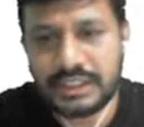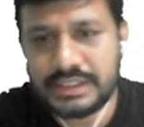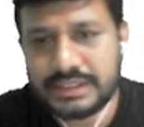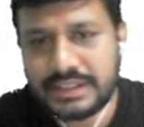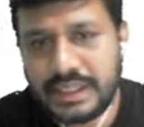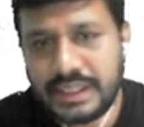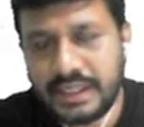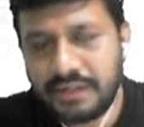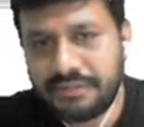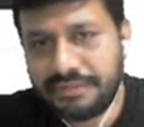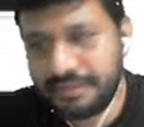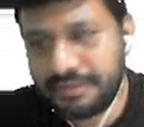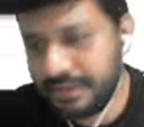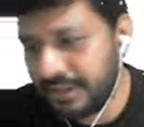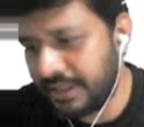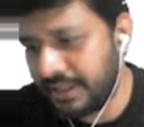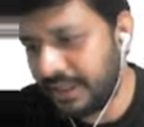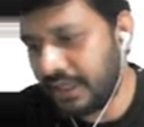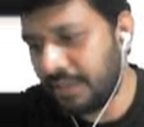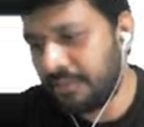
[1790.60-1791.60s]
is enough
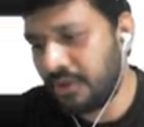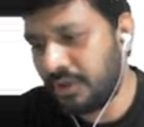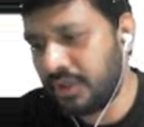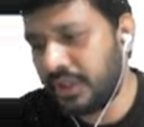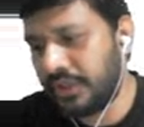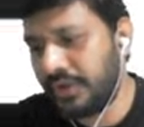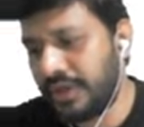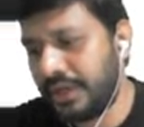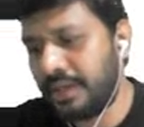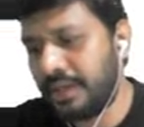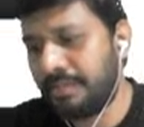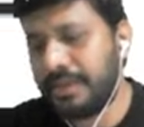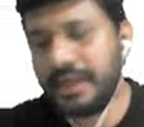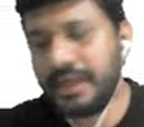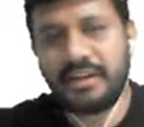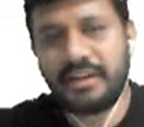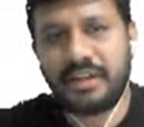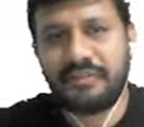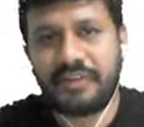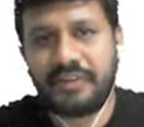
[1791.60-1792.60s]
about the unit
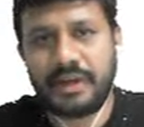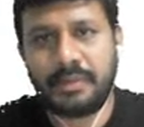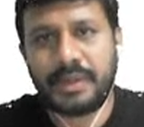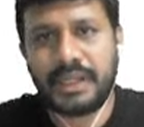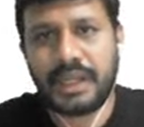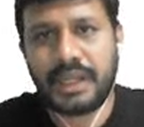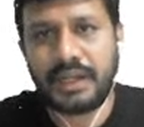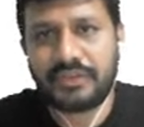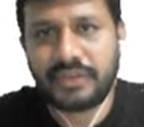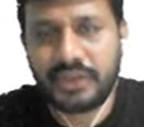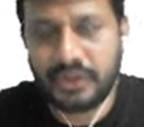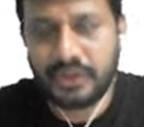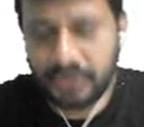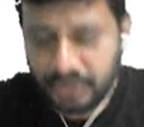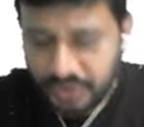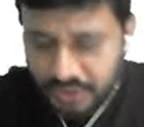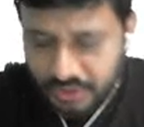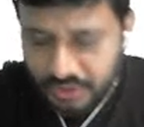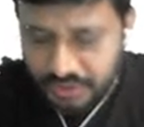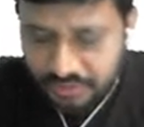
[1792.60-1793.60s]
doublet. If anybody asks you
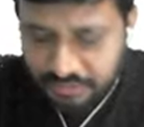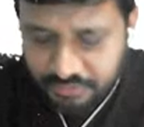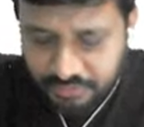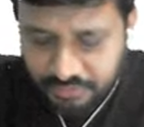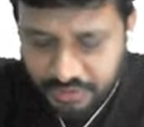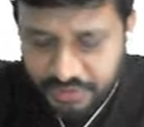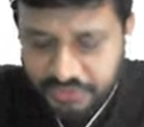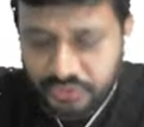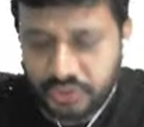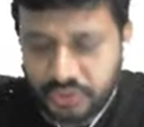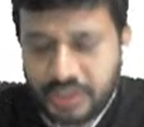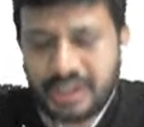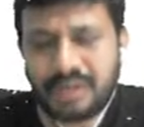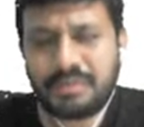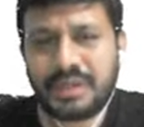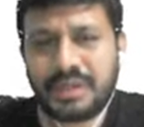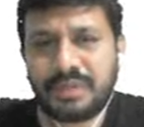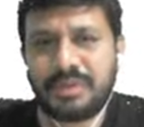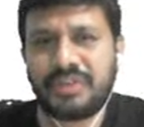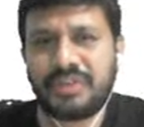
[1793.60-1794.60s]
what is unit
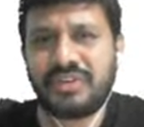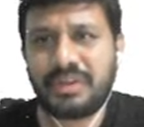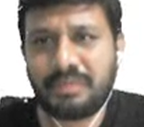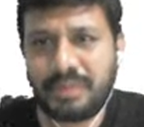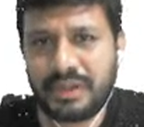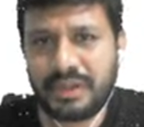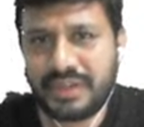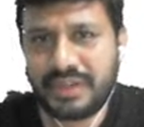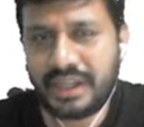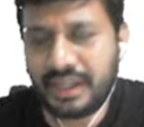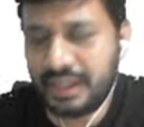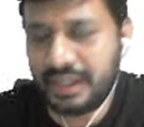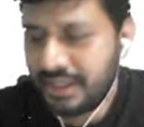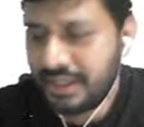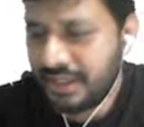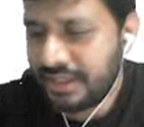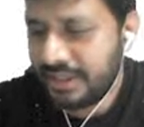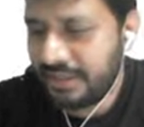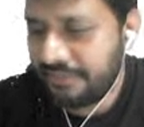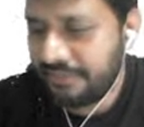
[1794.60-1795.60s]
doublet means, simply say
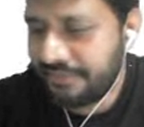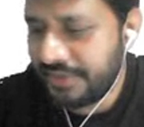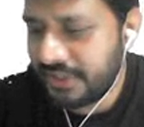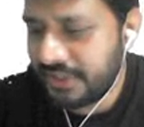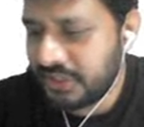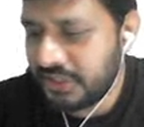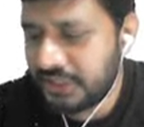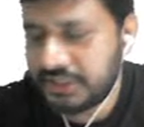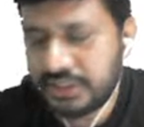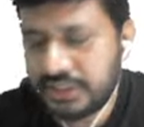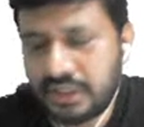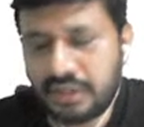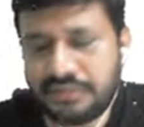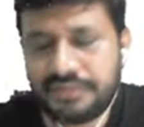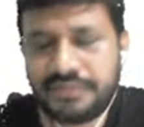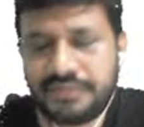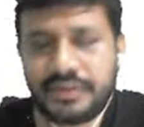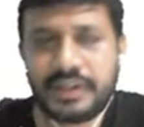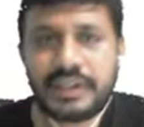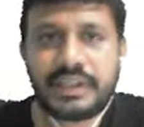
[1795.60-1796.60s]
differentiation
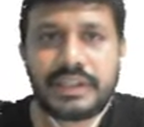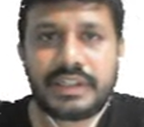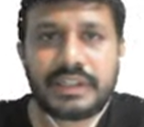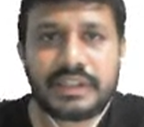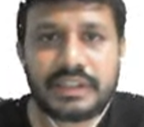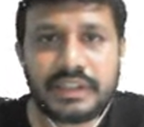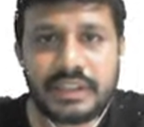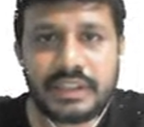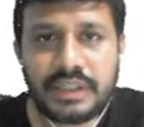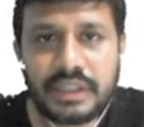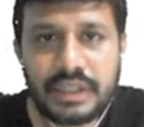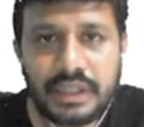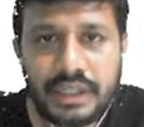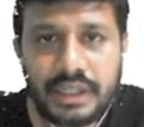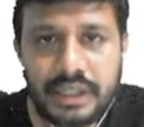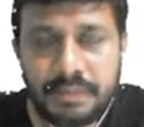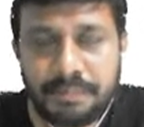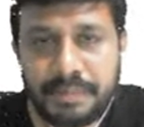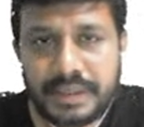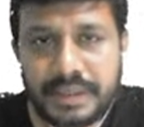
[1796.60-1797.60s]
of
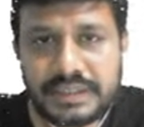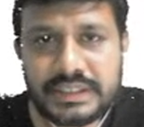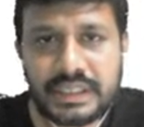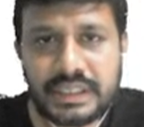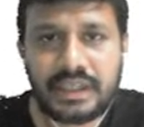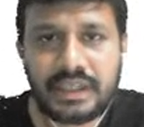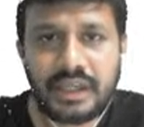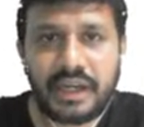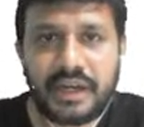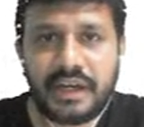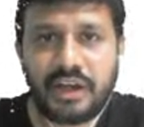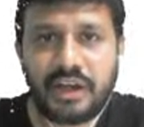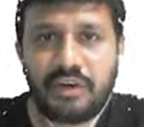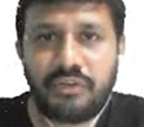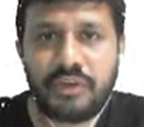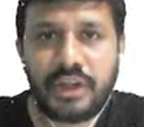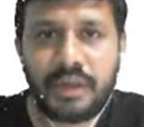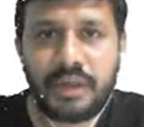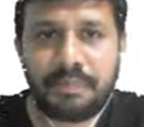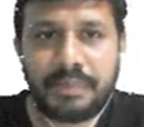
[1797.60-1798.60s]
impulse signal, and how
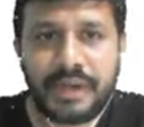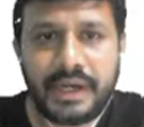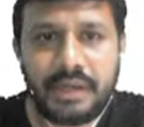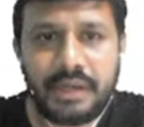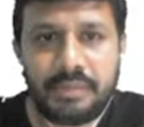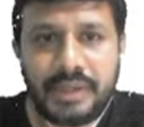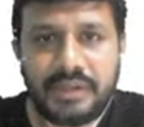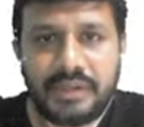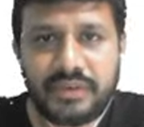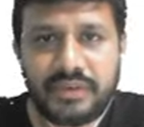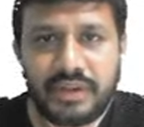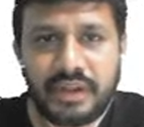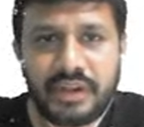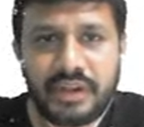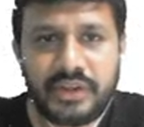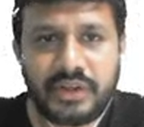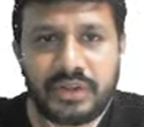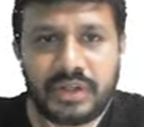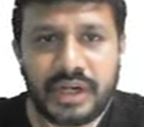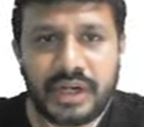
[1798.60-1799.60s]
we obtain means
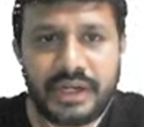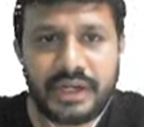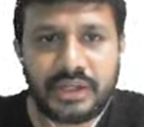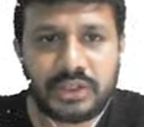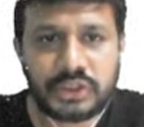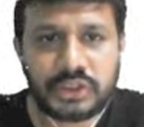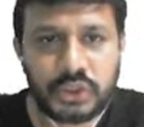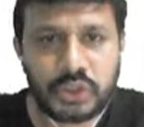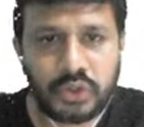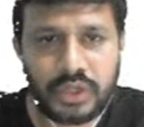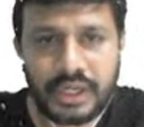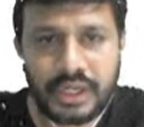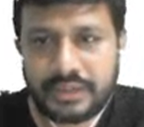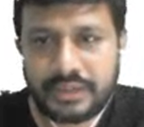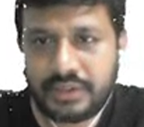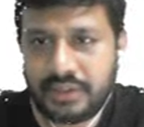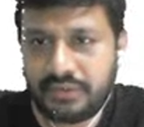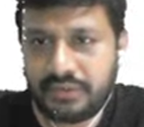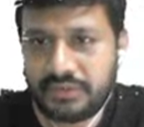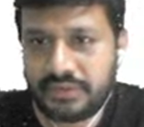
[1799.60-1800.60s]
you try to show like
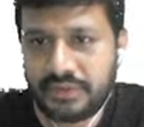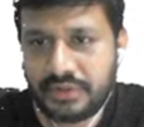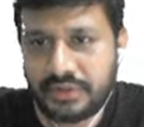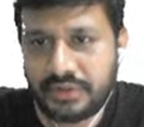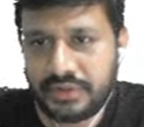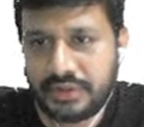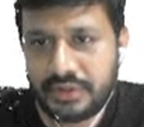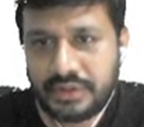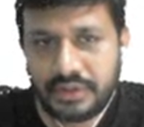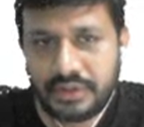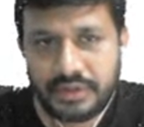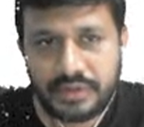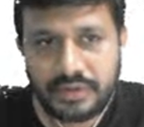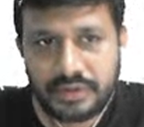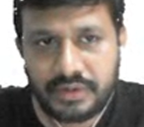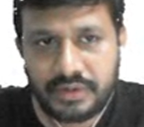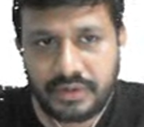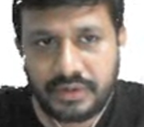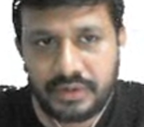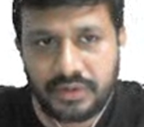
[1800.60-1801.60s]
this.
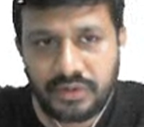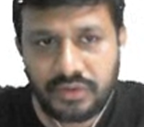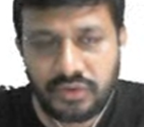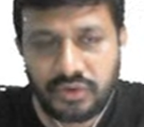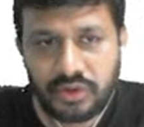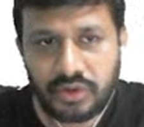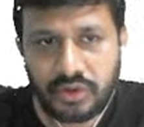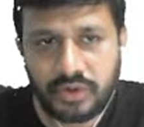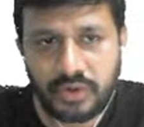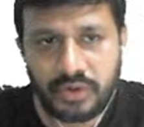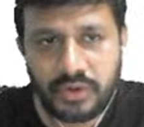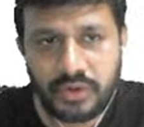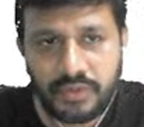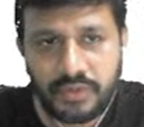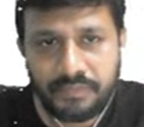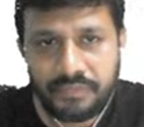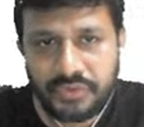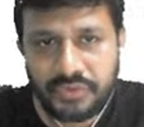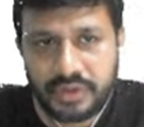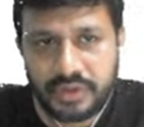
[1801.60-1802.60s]
So
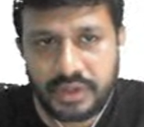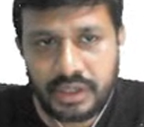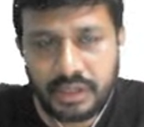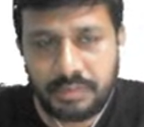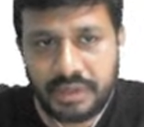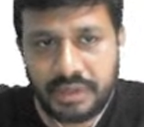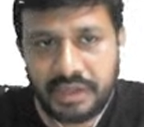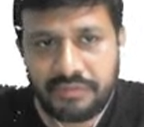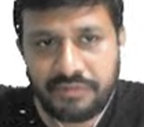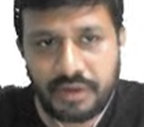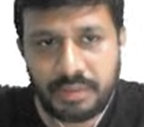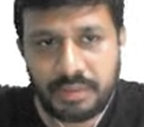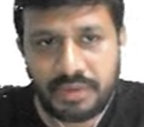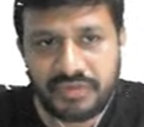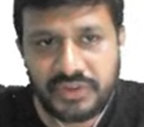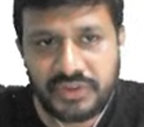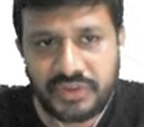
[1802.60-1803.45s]
limiting form of this